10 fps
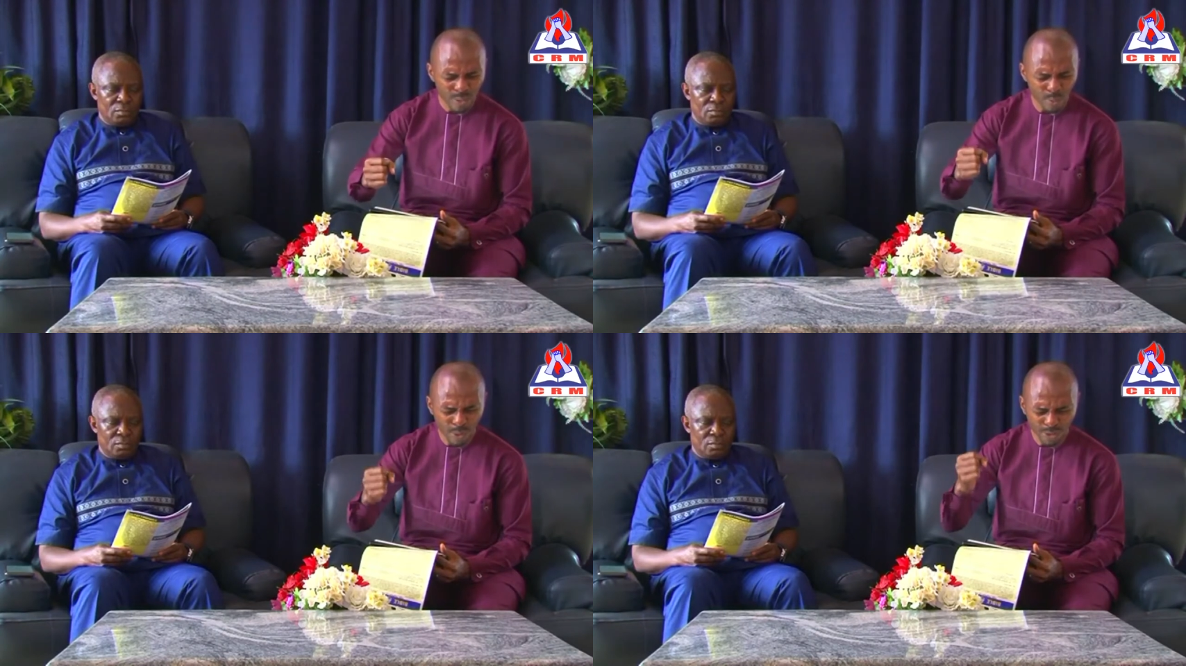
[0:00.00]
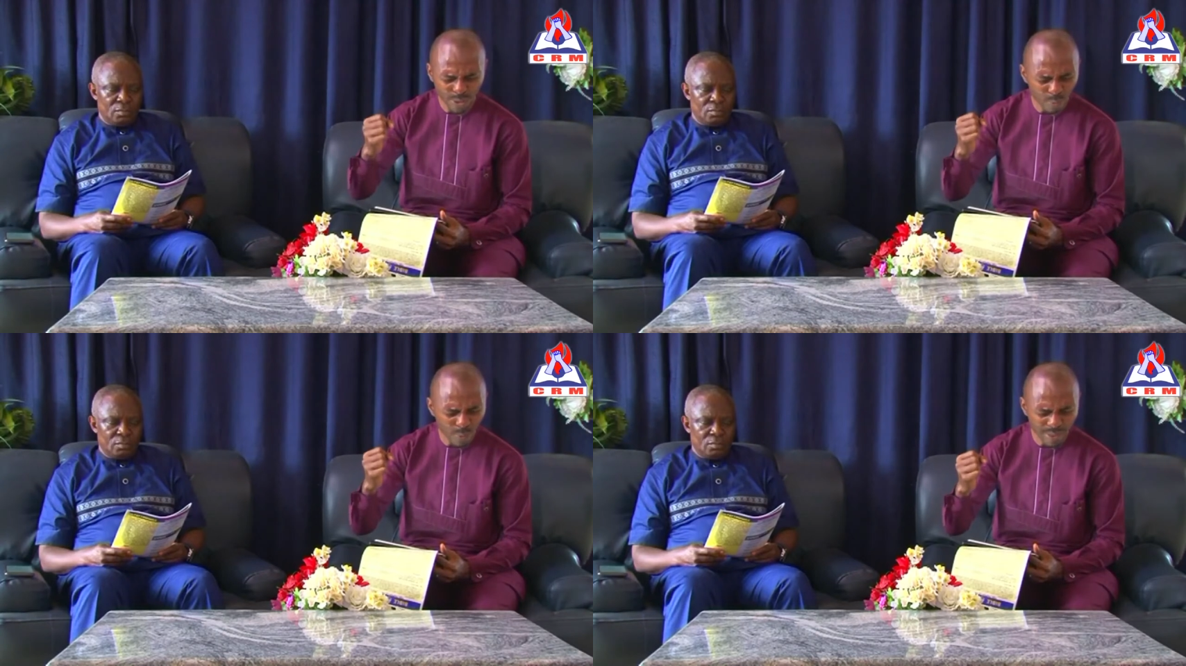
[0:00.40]
Speaker 1: wash
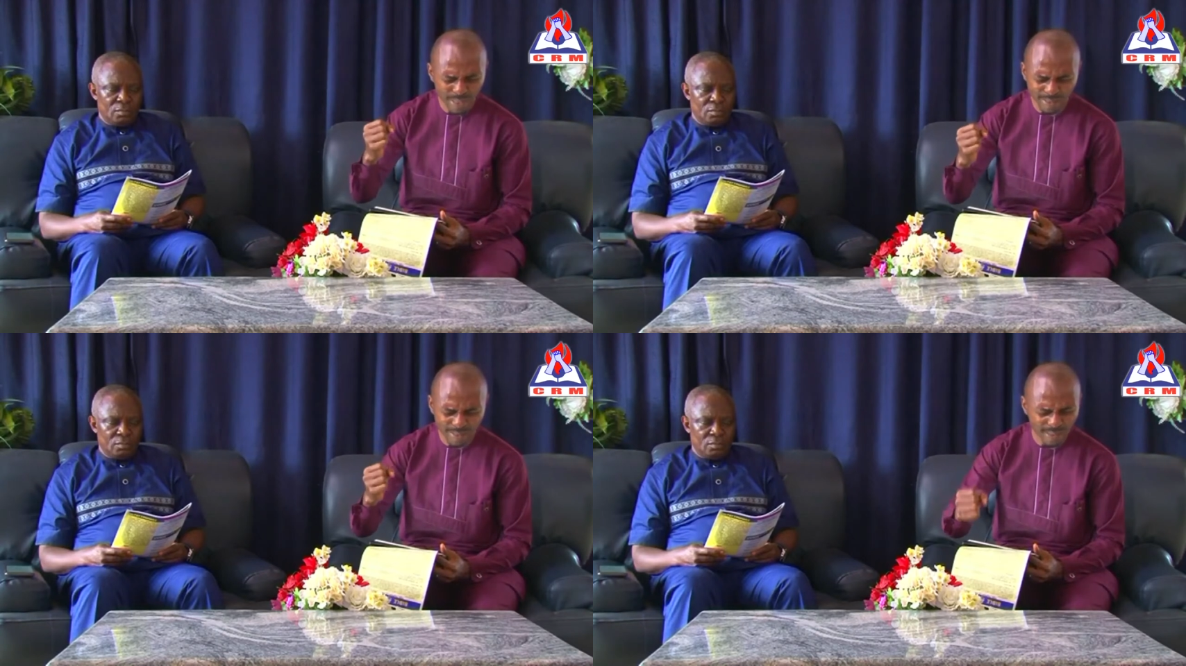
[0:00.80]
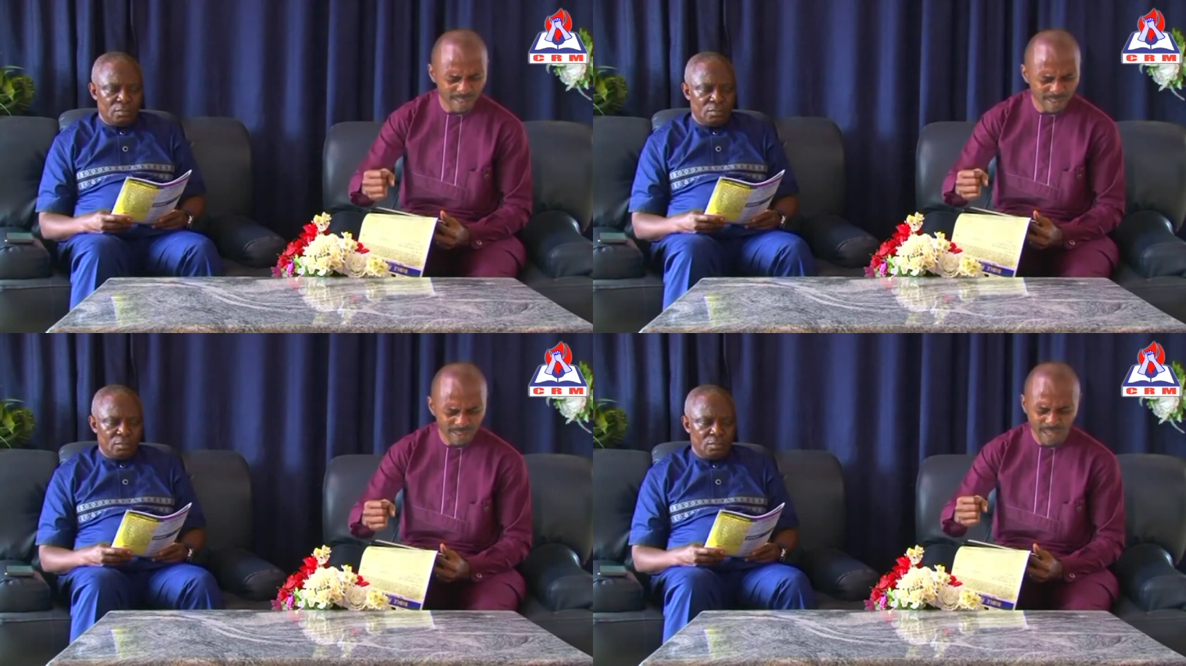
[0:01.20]
away their
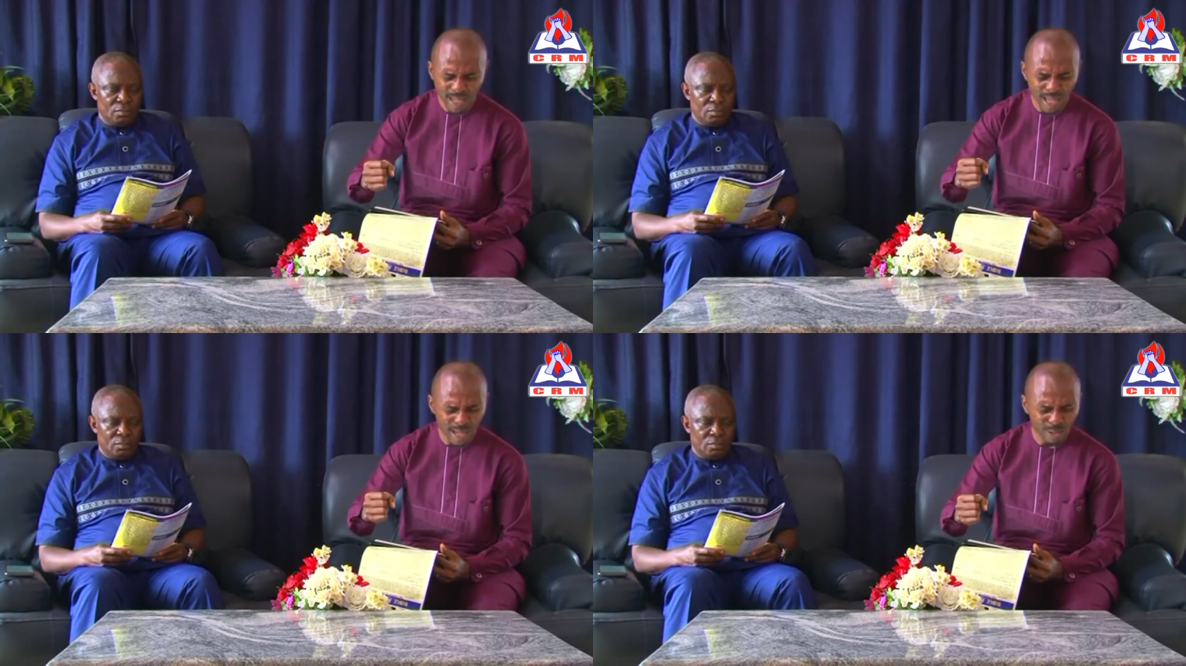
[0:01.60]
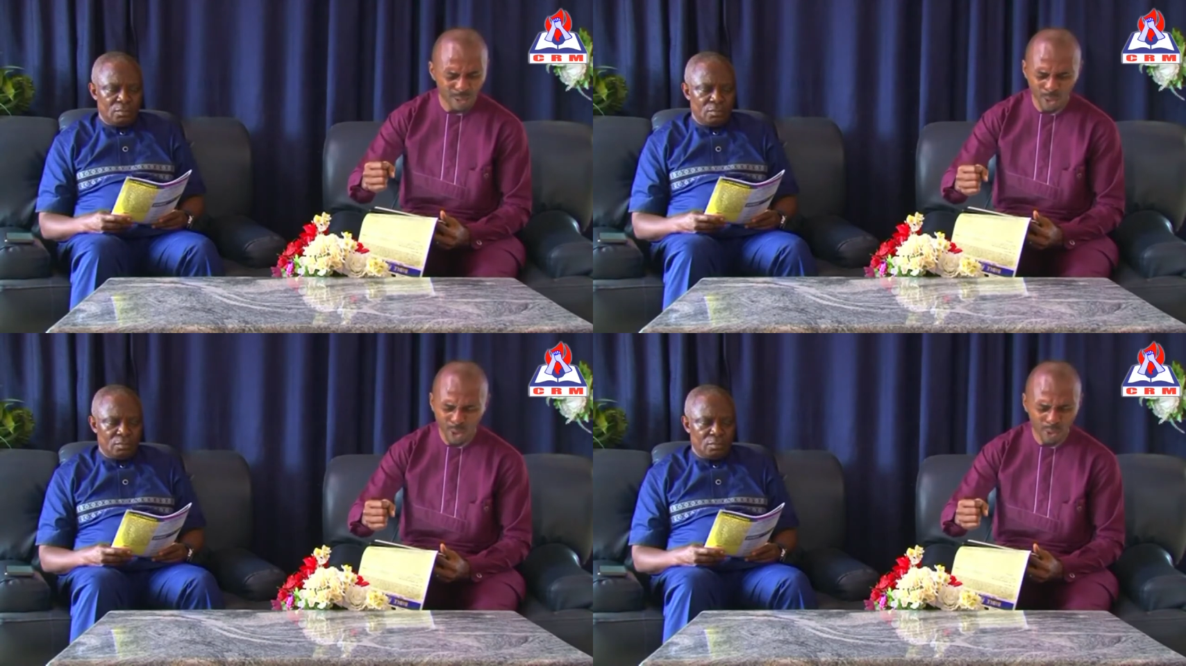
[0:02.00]
sins,
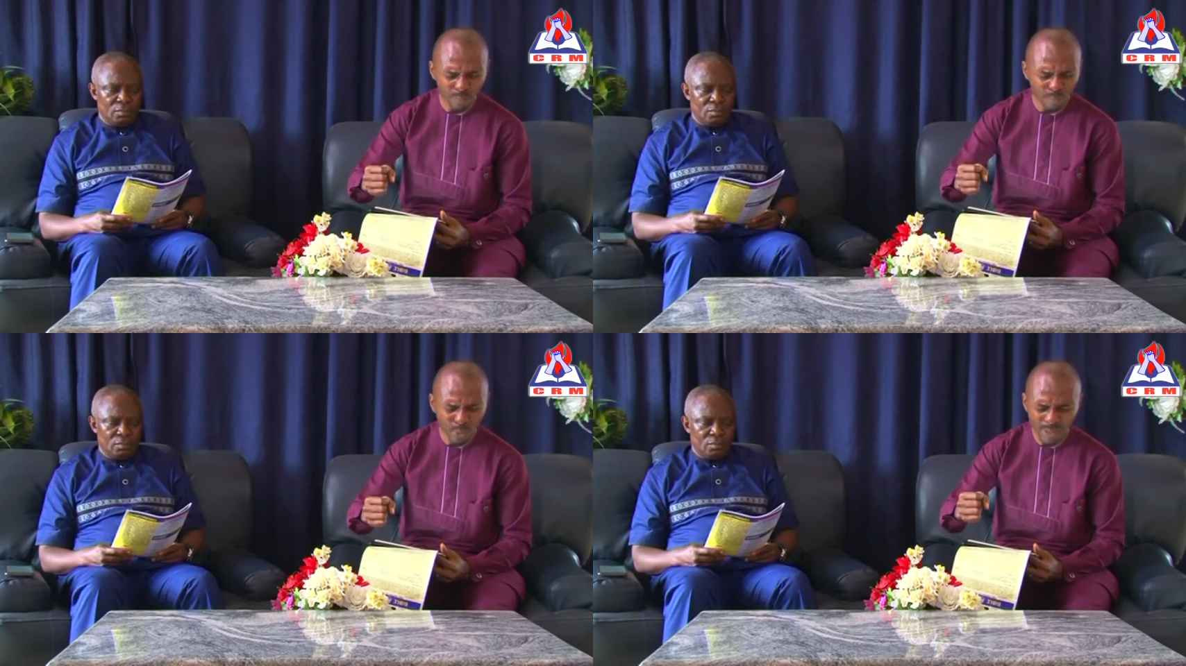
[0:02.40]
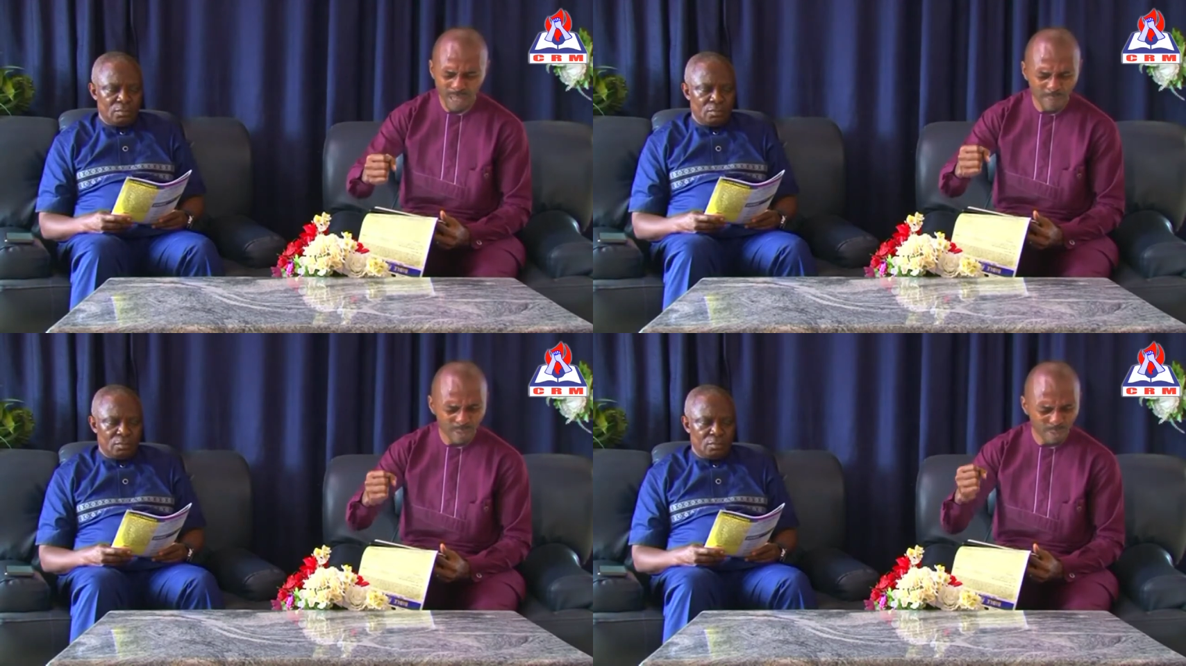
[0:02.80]
and Lord, put
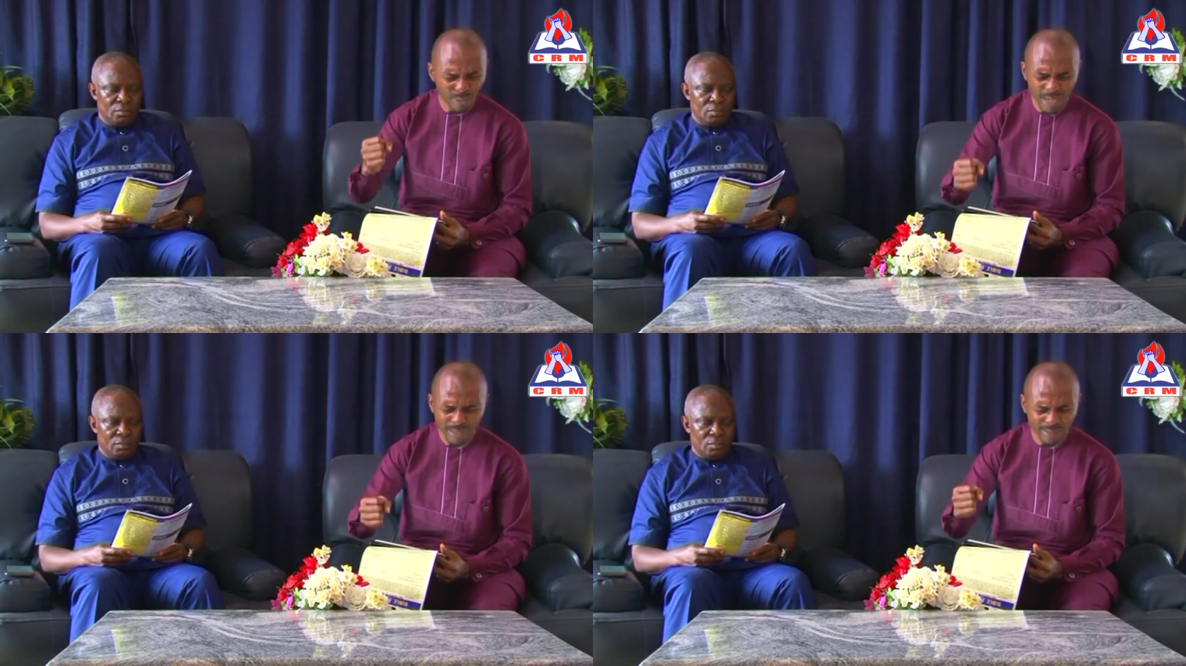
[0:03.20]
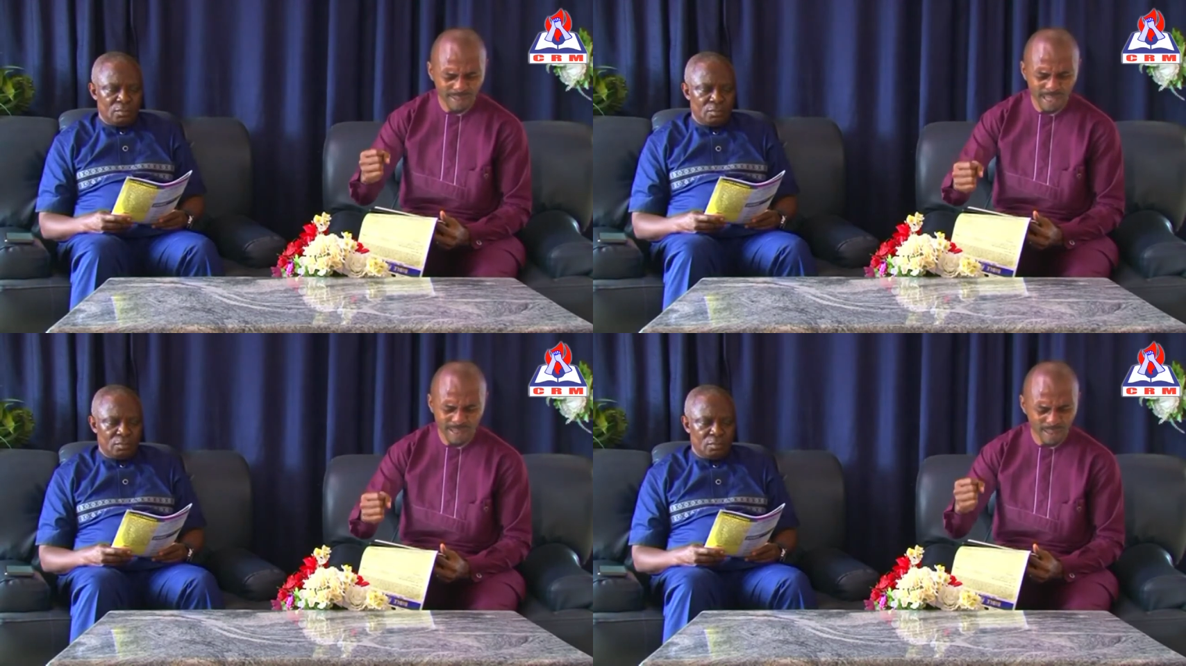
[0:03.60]
them in right
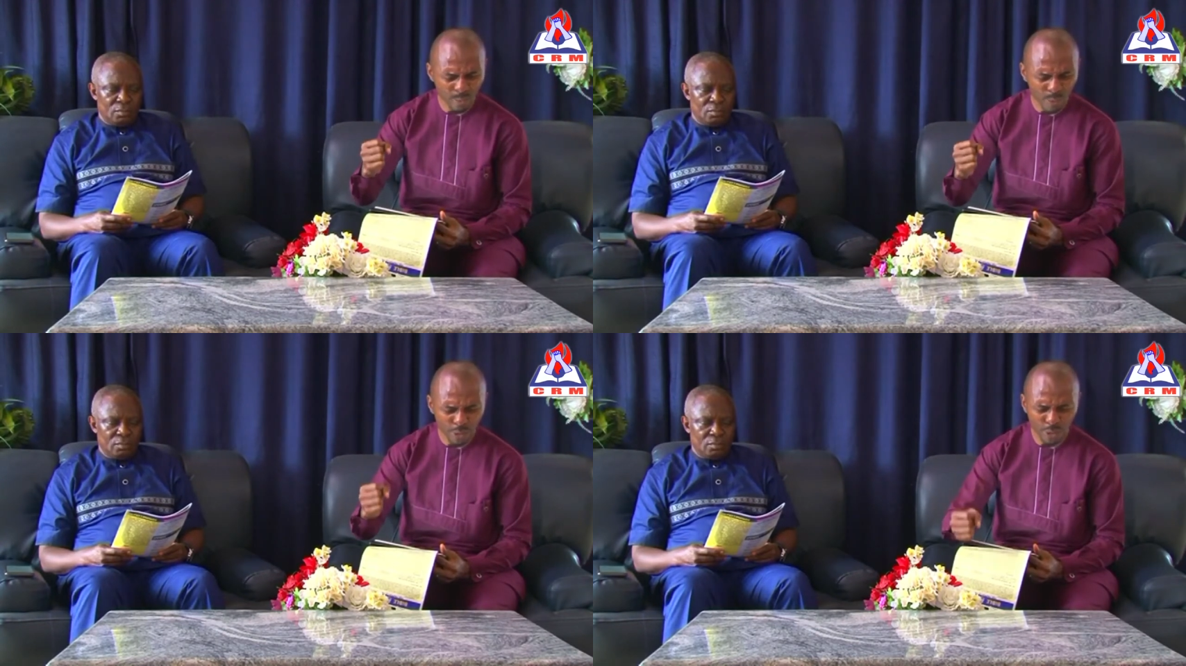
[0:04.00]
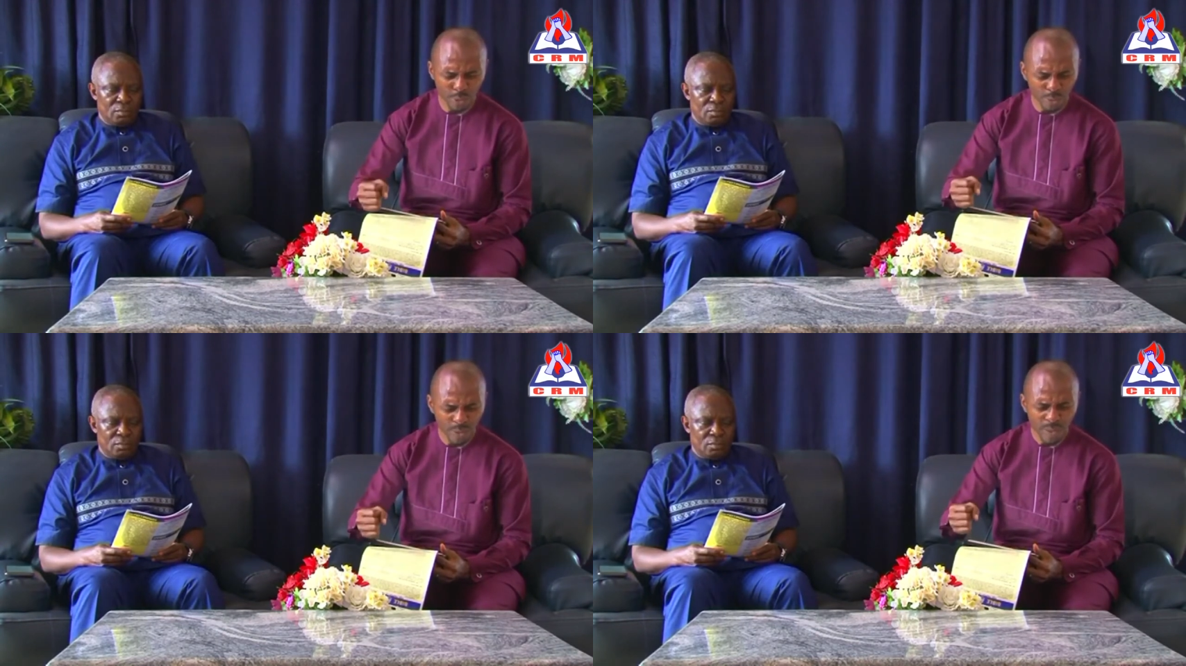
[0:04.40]
standing with
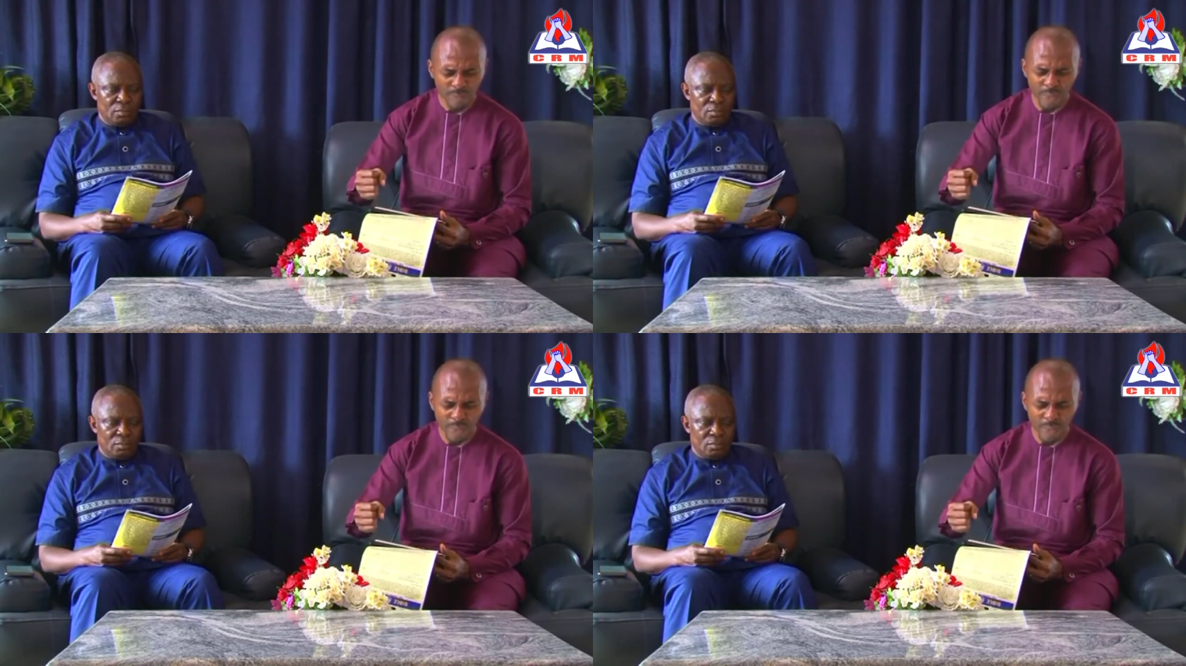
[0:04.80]
you.